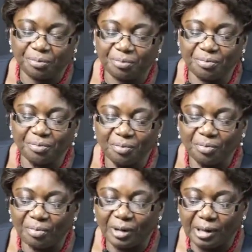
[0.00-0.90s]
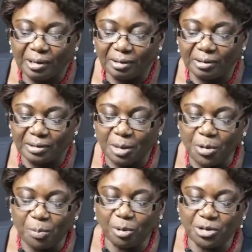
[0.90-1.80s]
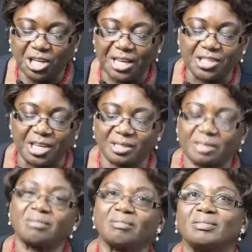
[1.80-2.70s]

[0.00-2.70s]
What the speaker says: the pupil changes.